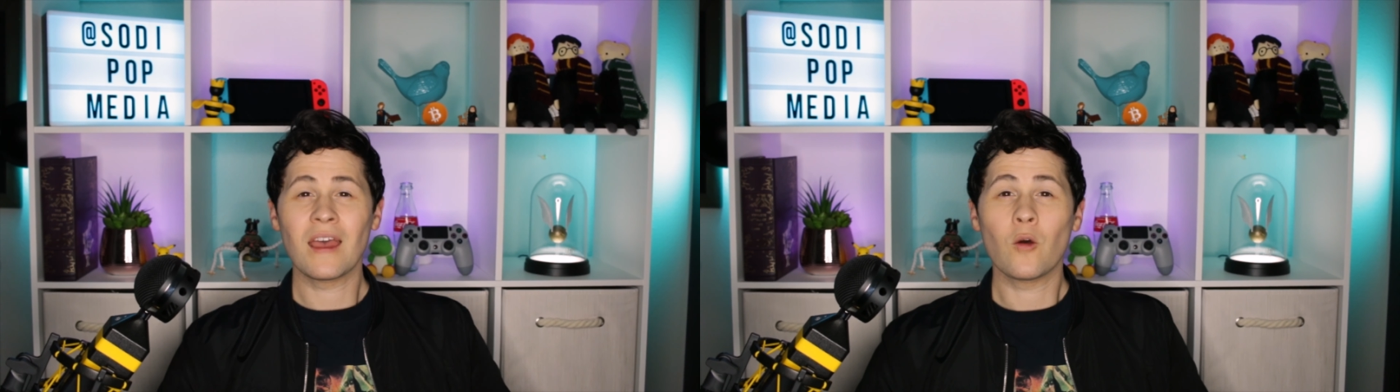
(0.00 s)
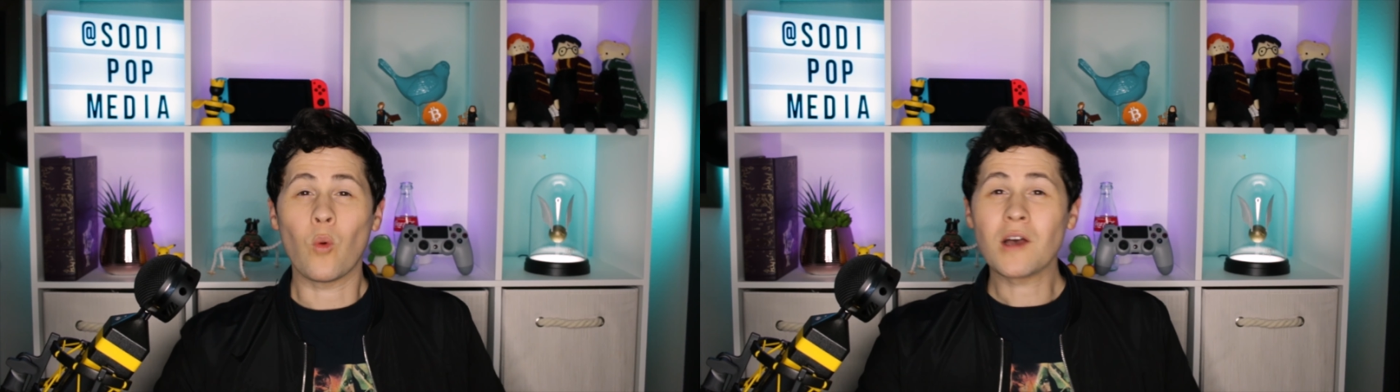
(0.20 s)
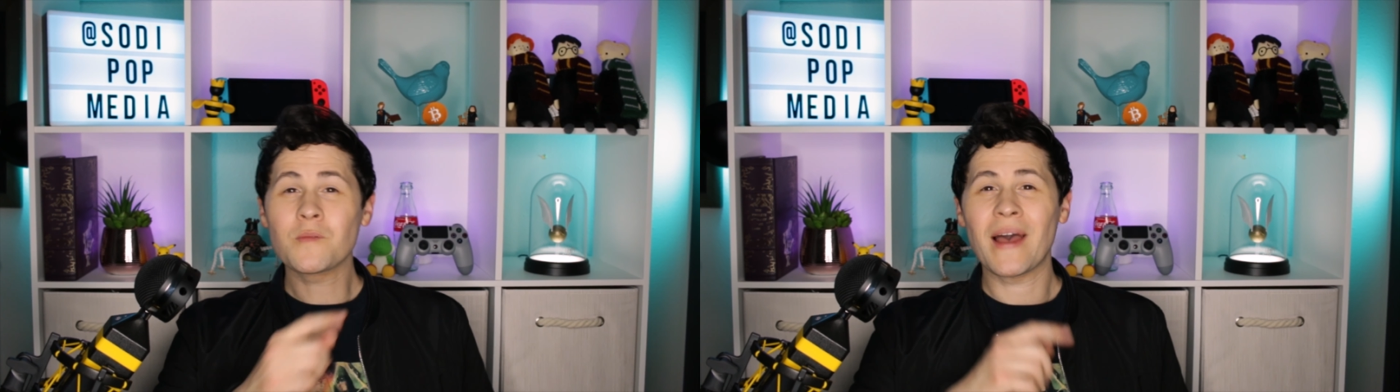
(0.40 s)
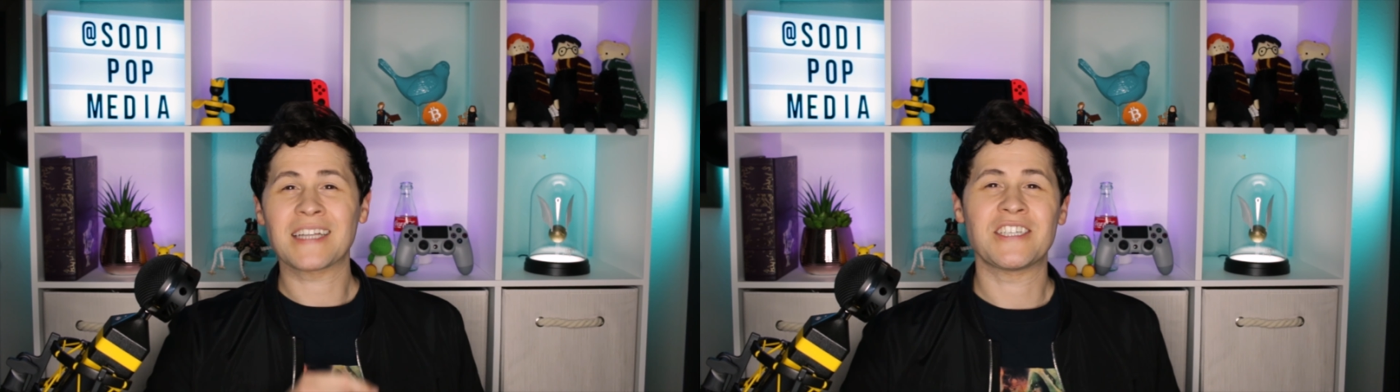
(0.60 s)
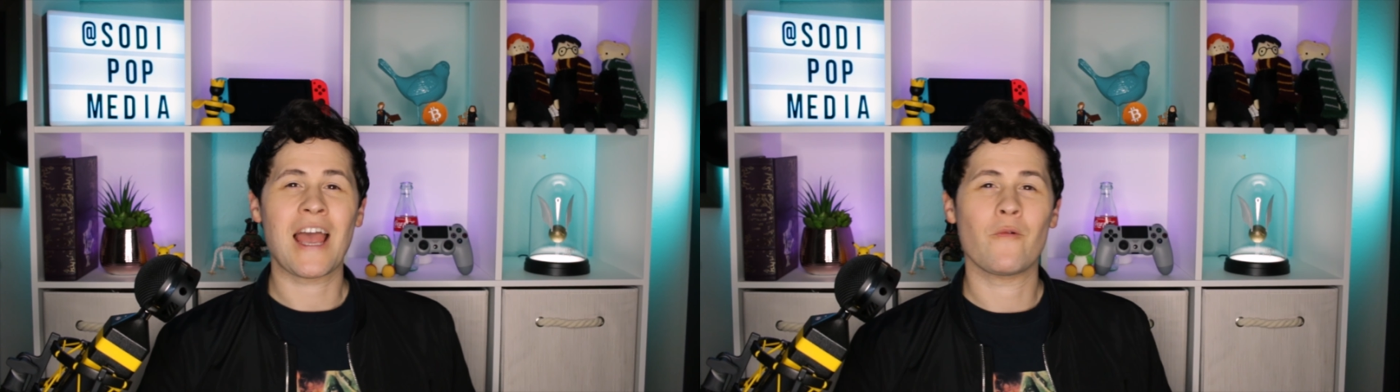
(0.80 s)
Welcome
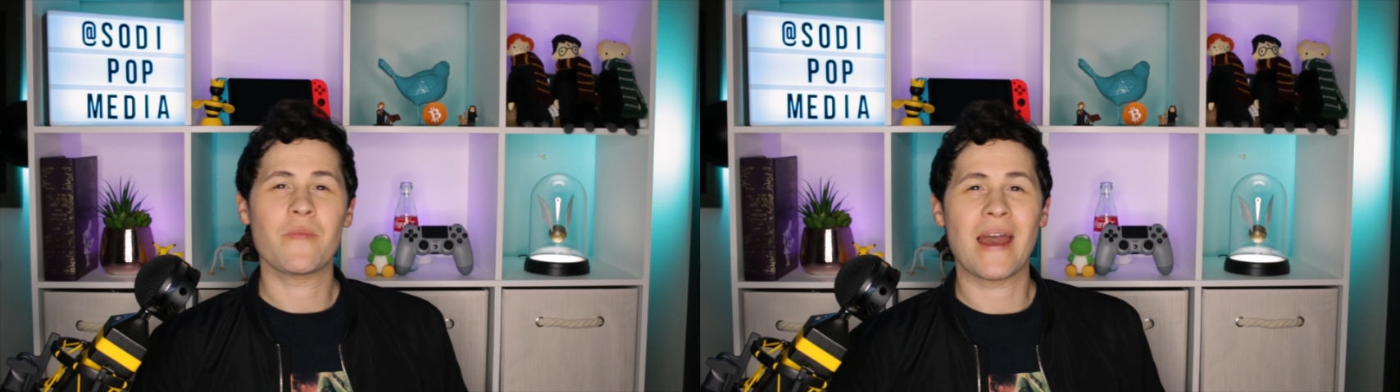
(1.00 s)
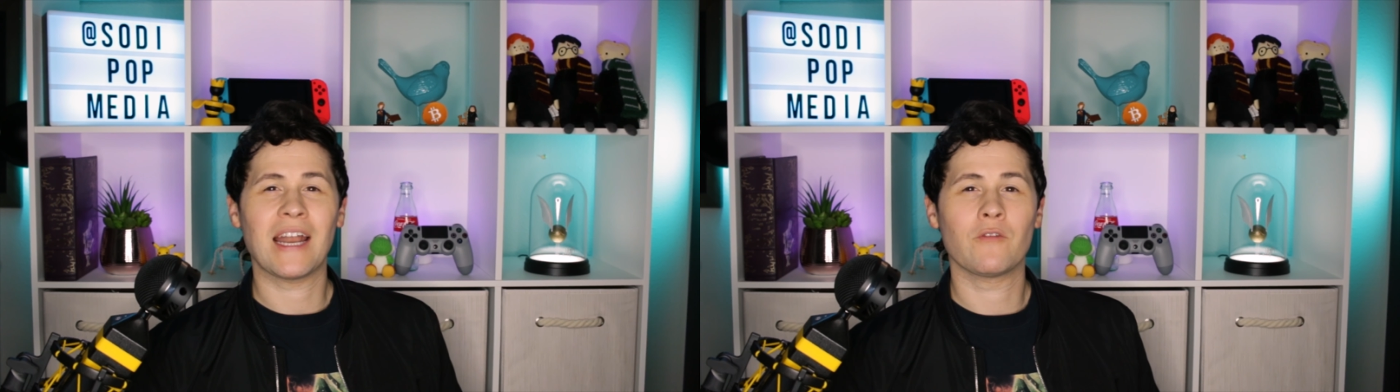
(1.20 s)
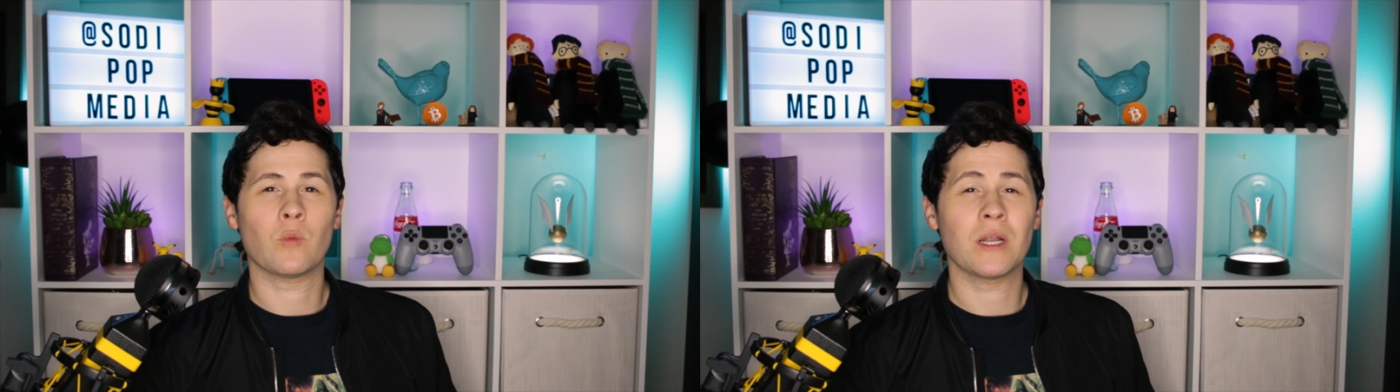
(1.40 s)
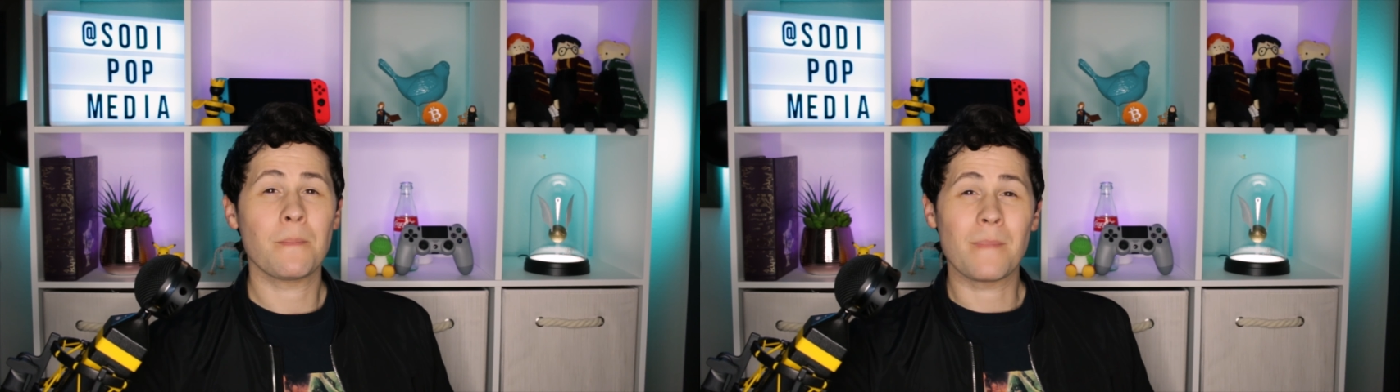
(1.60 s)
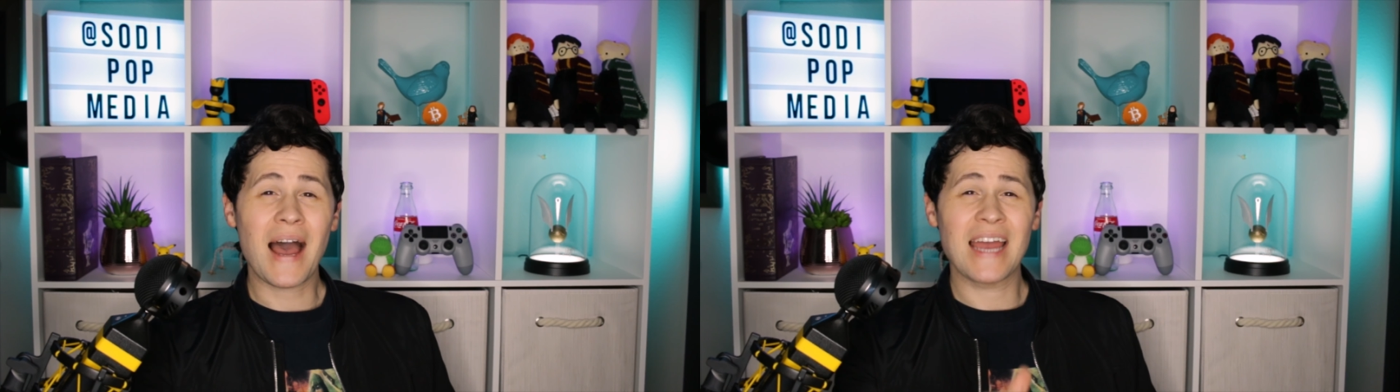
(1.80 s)
back to Chat with Matt,
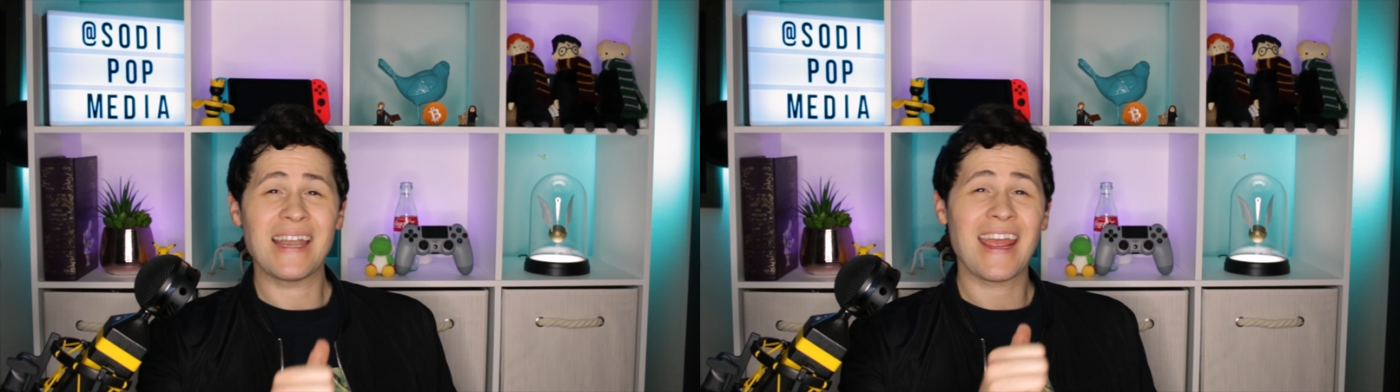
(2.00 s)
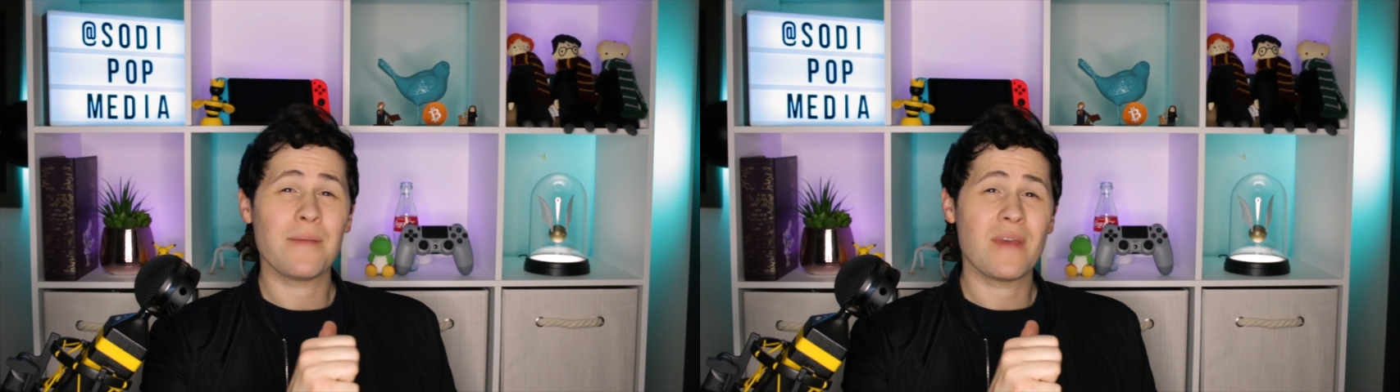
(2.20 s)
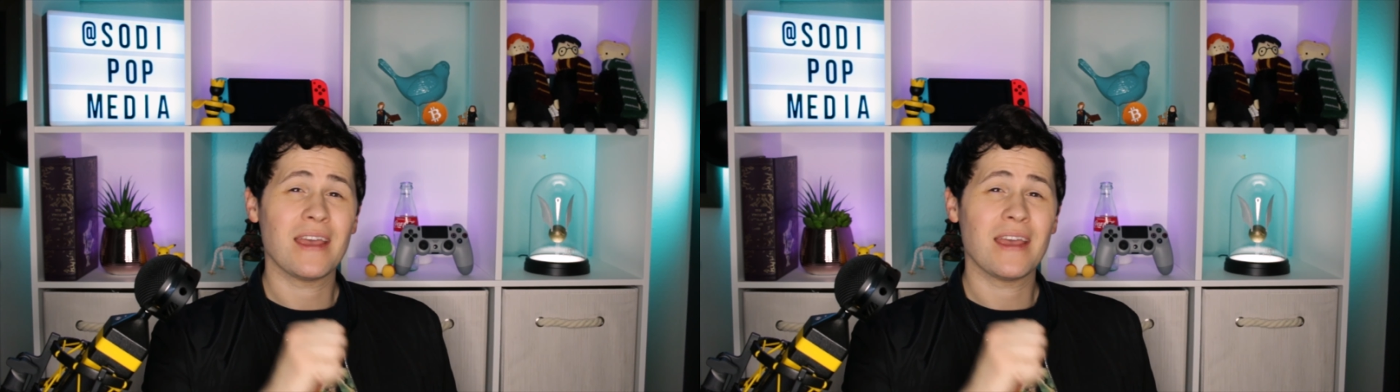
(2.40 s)
everyone. My name